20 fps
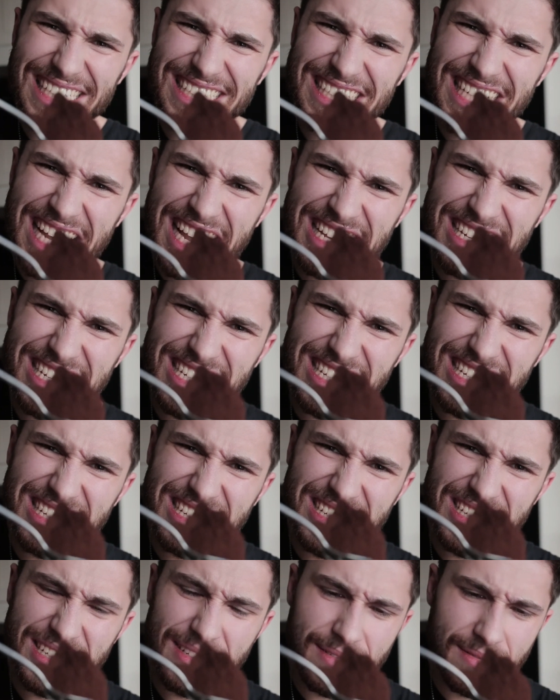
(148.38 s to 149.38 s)
this
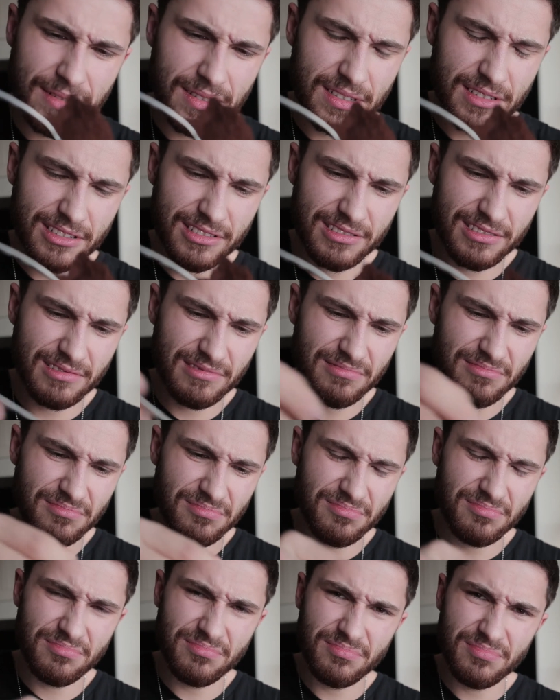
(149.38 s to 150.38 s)

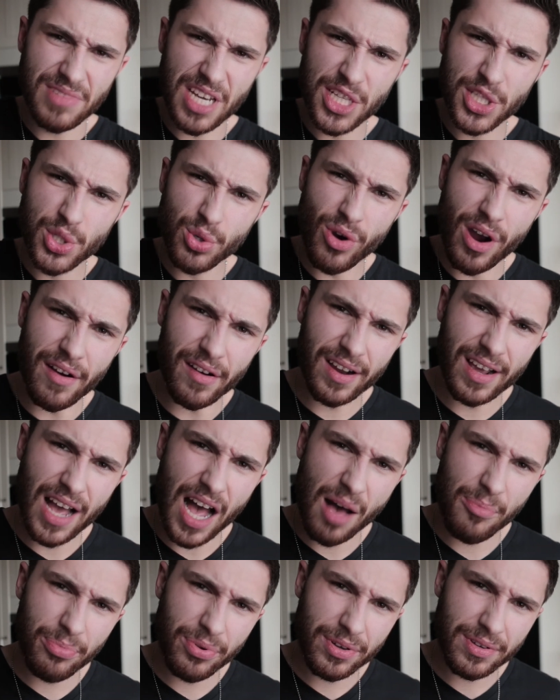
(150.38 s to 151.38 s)
into our
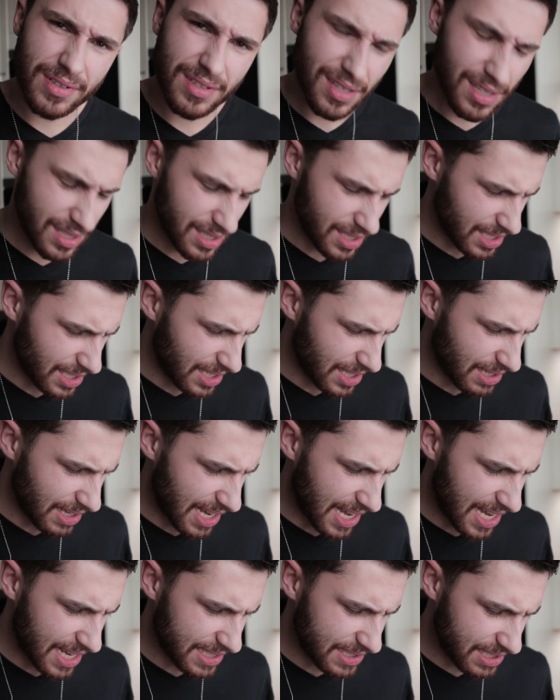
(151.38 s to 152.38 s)
cup,
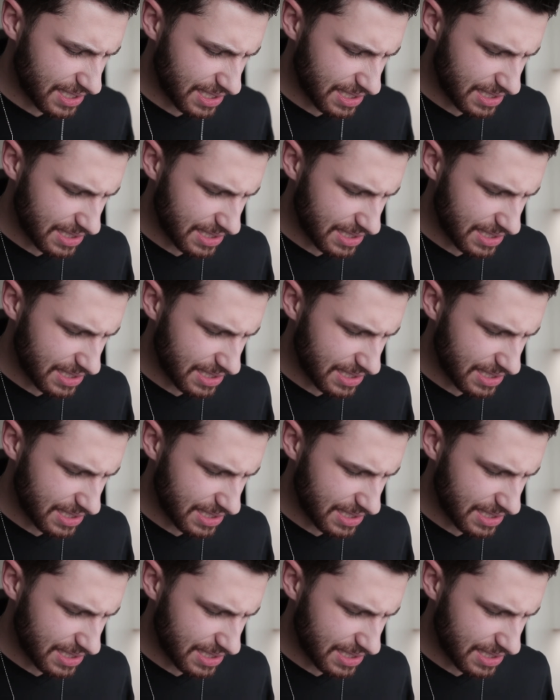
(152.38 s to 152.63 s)
and